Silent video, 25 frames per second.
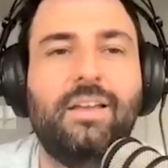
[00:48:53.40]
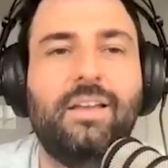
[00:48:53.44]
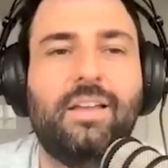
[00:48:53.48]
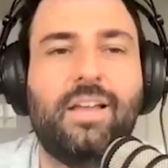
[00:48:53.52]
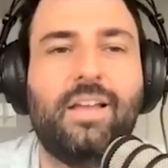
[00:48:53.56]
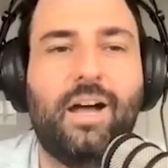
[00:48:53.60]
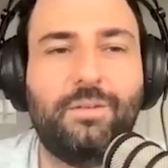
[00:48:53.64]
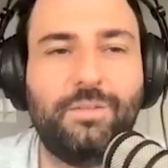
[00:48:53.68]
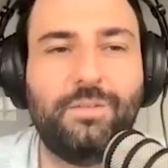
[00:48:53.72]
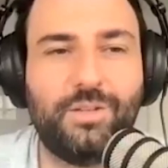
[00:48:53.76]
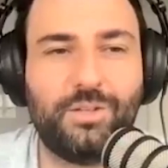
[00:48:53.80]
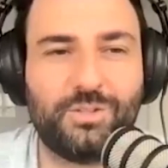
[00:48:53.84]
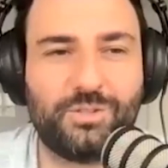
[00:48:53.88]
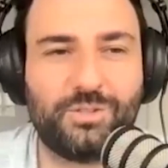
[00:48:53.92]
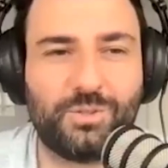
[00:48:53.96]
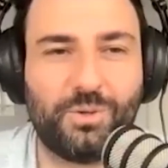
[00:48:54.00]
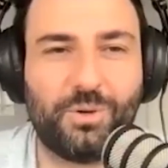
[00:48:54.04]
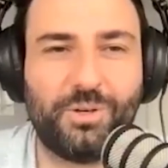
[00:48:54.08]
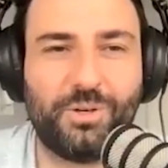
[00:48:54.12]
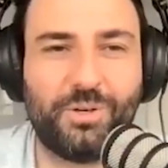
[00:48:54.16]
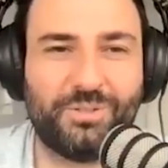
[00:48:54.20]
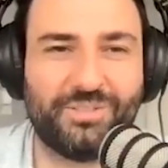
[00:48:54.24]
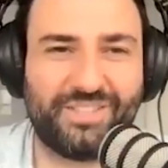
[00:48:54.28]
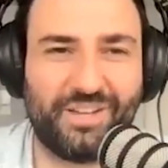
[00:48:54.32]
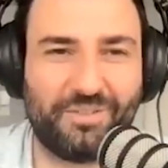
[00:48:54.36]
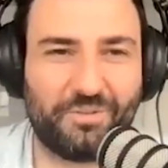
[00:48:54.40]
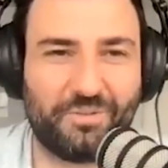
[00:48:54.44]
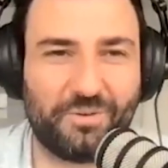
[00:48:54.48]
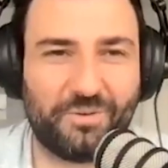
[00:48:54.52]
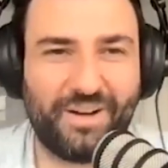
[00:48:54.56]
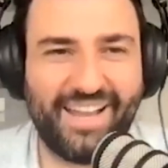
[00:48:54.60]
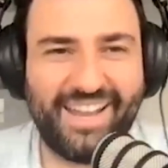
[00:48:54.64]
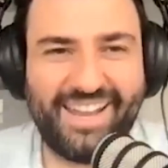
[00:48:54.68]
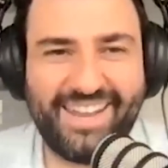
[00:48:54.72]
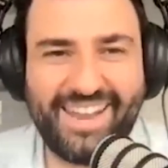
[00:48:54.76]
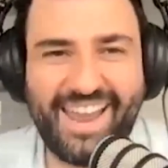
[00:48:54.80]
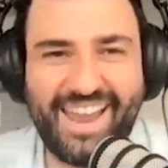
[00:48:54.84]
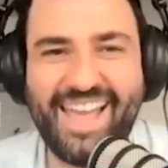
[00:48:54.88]
cover your soils,
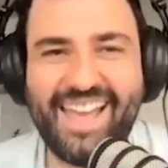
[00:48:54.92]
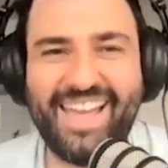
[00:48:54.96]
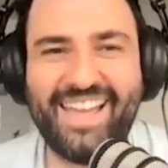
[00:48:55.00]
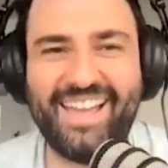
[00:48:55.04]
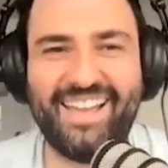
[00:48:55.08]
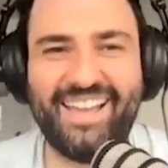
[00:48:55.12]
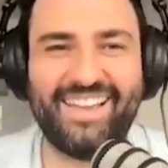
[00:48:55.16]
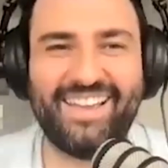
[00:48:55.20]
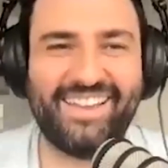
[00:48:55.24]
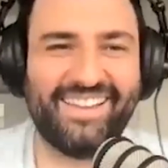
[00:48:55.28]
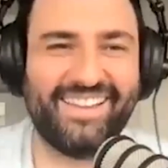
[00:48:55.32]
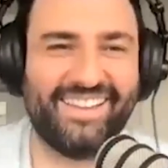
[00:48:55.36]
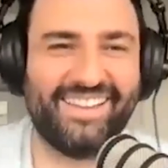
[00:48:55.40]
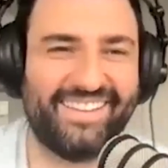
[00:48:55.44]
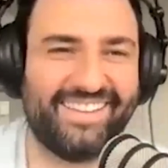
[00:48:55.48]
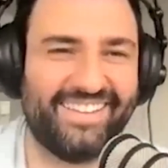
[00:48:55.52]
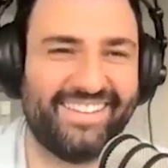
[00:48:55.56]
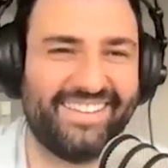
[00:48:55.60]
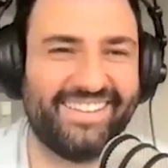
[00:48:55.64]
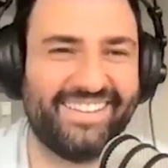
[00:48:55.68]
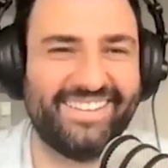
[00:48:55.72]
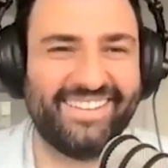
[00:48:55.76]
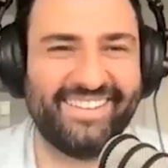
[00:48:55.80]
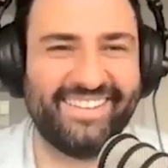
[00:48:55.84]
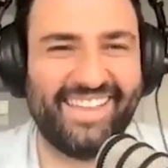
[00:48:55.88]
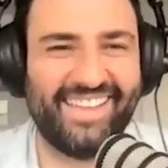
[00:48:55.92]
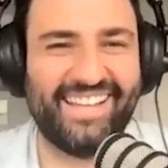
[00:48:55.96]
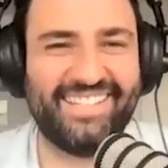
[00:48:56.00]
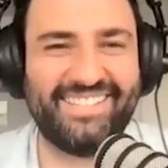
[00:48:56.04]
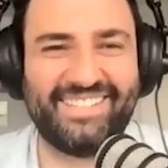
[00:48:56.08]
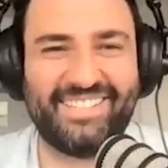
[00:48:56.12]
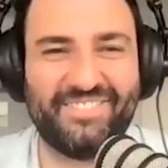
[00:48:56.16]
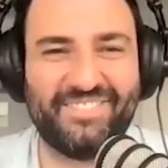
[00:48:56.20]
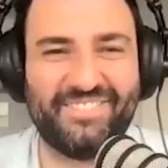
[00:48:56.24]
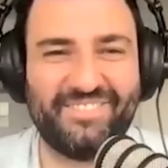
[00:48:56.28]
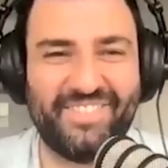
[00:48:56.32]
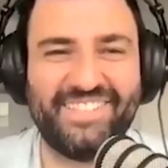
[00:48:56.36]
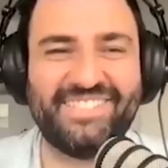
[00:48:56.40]
everyone. That's
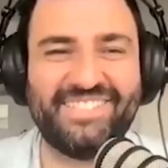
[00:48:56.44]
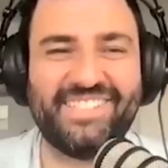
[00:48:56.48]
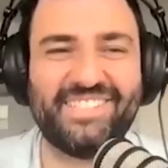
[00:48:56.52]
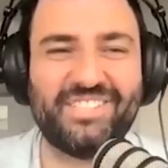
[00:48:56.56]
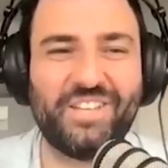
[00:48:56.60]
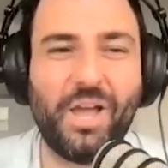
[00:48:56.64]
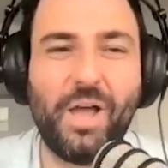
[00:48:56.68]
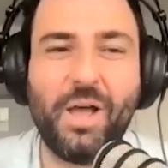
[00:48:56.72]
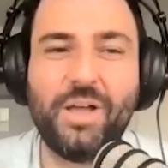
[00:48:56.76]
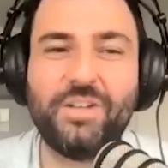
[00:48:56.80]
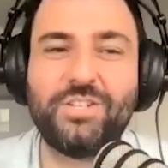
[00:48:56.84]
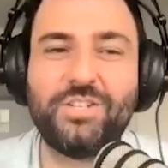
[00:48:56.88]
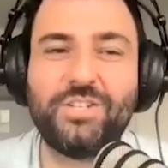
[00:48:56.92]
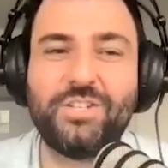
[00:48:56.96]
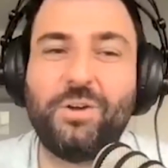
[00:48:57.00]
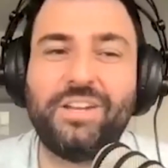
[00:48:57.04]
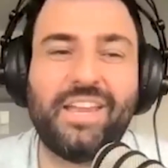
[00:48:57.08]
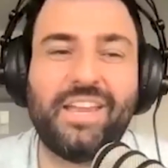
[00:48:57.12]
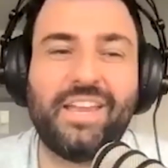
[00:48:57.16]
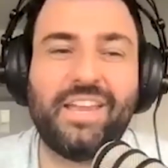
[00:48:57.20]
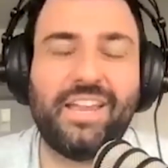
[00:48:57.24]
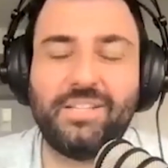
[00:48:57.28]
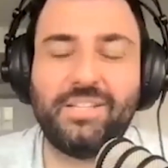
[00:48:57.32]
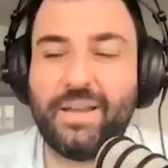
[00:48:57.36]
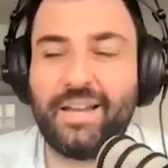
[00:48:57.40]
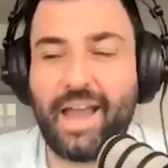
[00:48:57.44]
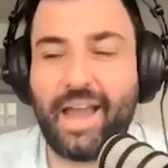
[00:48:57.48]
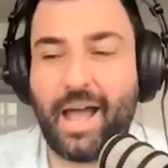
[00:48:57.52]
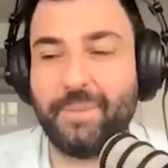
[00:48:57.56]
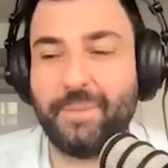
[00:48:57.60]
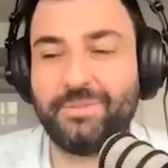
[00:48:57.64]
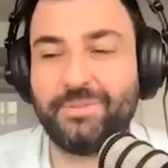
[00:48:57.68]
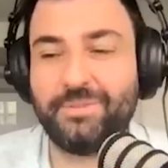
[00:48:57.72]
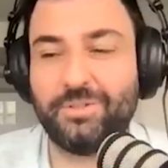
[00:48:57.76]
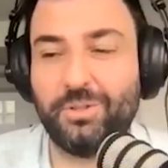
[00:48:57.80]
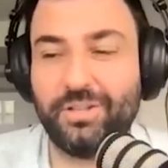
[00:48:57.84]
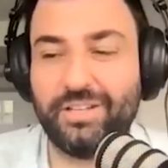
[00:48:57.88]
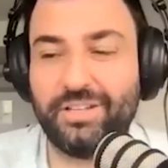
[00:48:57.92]
the message. Tony, it's been
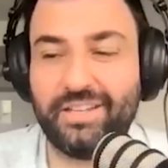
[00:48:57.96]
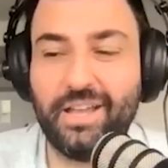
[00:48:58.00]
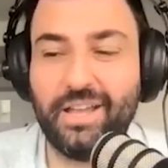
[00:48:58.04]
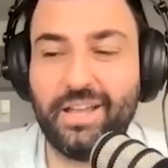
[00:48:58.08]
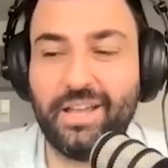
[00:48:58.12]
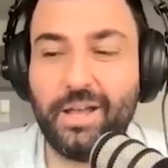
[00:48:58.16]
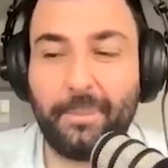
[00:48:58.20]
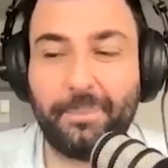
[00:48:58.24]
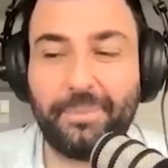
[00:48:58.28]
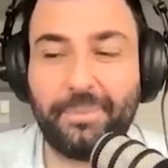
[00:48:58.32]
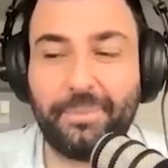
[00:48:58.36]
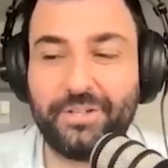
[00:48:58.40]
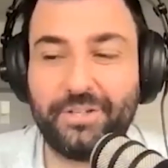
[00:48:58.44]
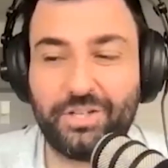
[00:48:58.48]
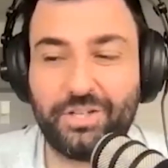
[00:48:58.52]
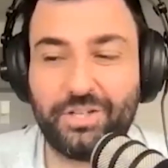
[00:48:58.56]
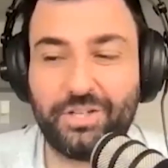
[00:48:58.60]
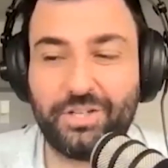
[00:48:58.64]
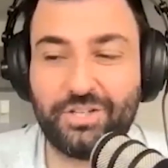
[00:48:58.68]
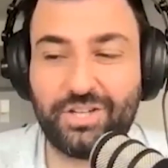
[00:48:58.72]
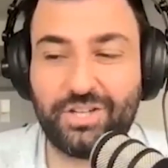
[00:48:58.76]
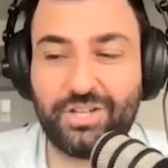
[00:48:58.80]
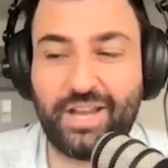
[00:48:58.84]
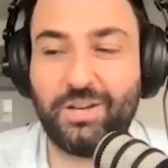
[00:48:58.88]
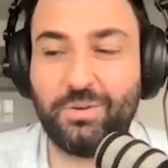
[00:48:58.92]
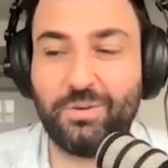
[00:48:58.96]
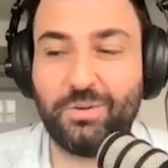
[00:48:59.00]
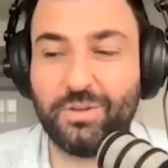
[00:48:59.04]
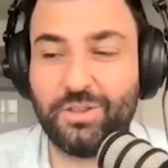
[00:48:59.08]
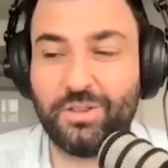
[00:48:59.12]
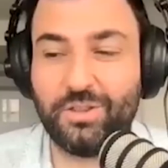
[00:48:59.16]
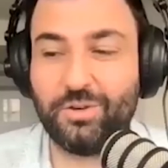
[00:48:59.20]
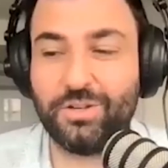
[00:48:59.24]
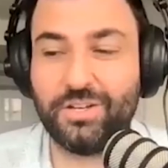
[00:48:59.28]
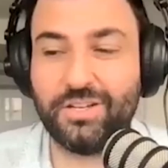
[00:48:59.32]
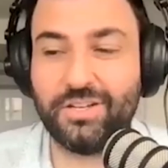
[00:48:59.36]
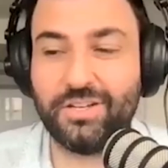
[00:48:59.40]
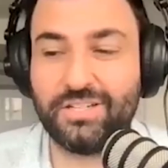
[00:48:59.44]
absolutely a pleasure chatting with
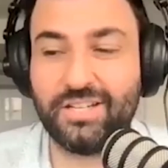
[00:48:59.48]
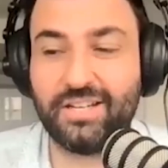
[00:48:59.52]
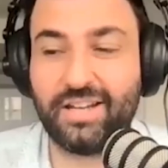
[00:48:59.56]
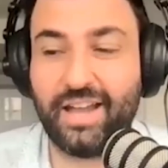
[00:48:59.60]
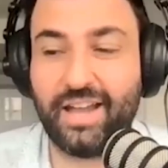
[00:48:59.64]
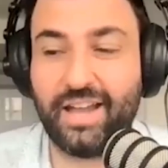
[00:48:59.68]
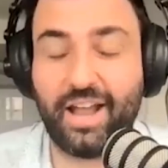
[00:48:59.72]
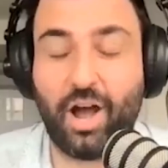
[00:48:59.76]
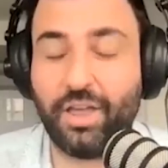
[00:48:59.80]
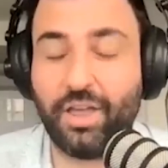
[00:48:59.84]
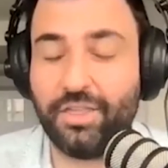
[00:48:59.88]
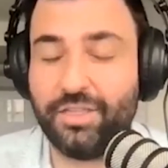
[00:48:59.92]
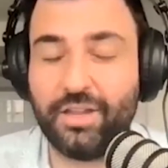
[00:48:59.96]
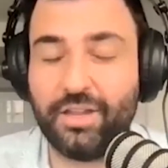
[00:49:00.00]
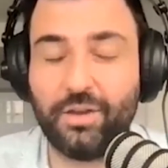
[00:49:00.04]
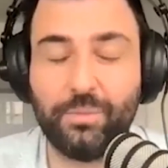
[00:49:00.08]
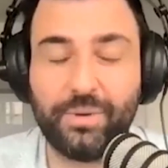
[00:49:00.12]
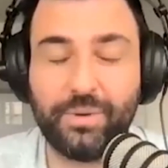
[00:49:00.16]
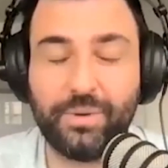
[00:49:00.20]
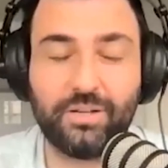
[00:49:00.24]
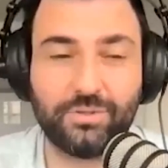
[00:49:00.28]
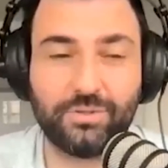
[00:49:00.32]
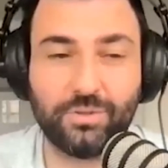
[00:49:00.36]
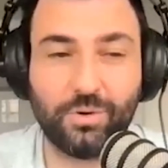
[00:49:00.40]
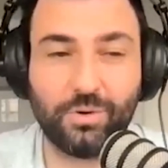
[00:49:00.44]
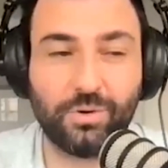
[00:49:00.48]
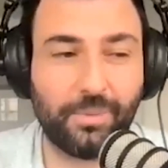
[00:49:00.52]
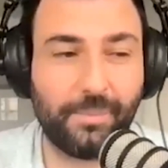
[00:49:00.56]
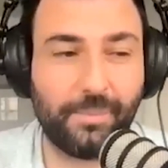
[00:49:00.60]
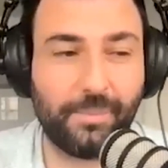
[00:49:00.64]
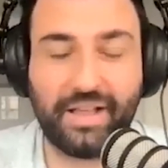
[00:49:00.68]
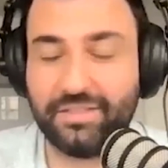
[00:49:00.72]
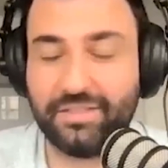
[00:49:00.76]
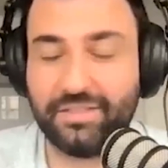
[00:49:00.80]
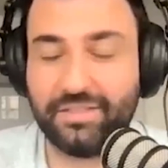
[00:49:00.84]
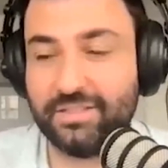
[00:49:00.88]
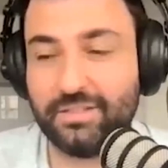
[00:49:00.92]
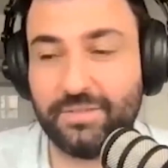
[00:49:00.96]
you today. I think we could talk
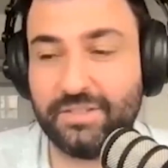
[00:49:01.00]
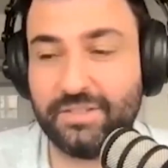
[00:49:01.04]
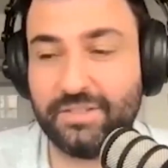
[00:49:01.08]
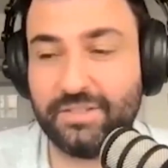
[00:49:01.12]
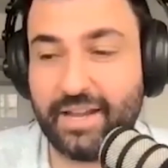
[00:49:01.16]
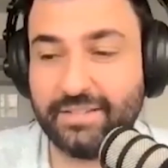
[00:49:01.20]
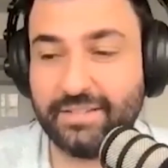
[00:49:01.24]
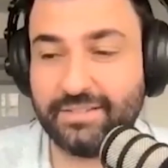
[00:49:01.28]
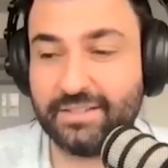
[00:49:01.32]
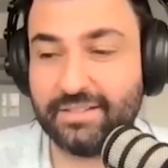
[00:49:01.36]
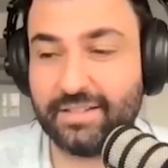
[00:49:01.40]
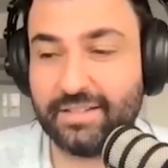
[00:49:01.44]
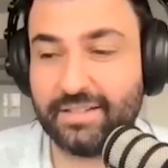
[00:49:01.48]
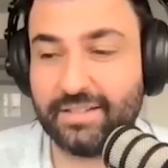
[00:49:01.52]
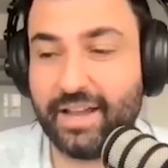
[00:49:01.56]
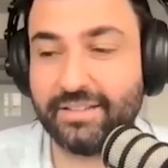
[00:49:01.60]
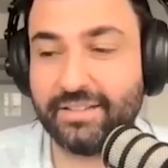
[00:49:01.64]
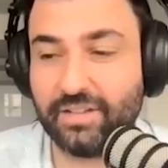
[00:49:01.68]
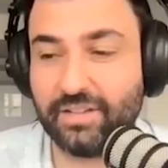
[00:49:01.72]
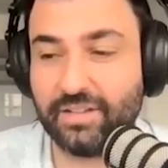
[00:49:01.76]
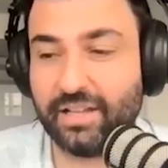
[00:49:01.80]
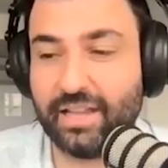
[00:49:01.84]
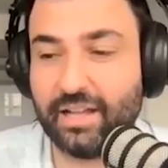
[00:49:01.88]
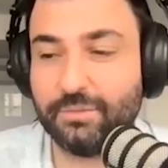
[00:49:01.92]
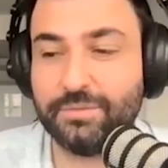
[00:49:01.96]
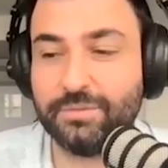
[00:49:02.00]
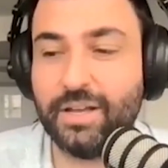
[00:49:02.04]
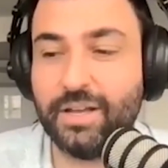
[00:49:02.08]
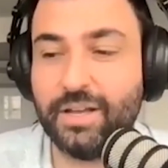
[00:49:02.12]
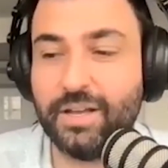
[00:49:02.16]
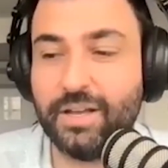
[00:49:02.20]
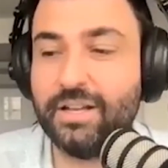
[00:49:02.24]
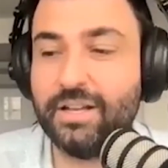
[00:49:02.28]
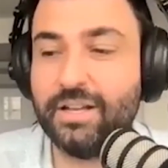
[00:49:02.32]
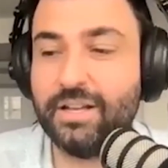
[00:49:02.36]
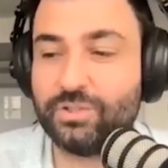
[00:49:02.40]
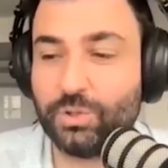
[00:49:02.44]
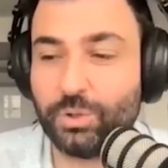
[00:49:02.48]
about this for days and days. I love
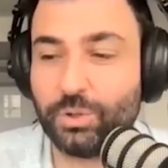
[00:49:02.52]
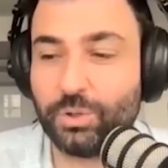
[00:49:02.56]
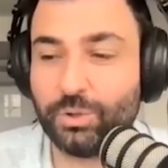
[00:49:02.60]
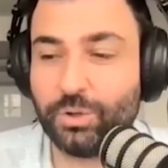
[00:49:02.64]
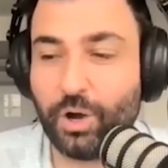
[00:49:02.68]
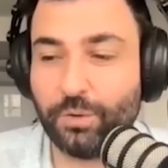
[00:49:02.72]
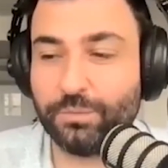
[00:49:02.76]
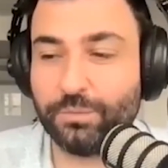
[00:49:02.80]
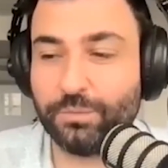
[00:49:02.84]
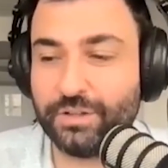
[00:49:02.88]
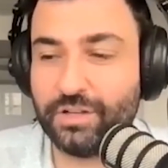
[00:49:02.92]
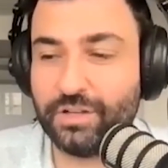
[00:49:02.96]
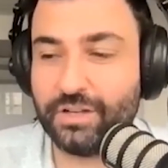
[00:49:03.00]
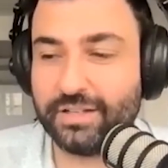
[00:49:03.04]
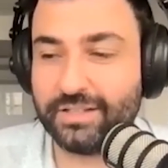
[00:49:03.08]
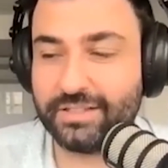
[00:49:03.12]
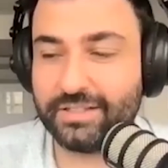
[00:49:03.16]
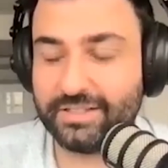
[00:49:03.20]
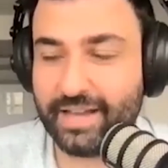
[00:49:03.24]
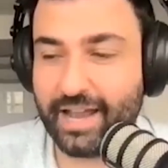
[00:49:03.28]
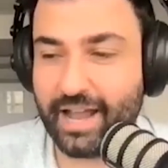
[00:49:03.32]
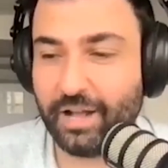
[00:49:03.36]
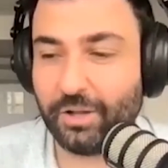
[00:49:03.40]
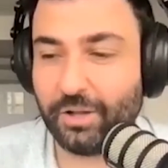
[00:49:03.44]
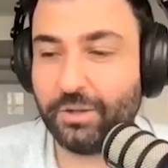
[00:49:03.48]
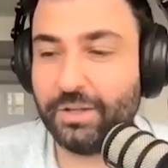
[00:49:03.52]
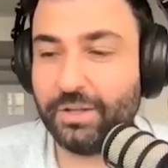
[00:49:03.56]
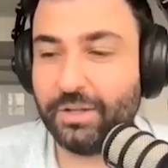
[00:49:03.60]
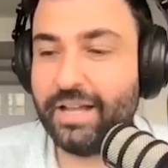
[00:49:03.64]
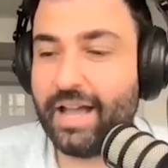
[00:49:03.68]
soil. Hopefully you can tell.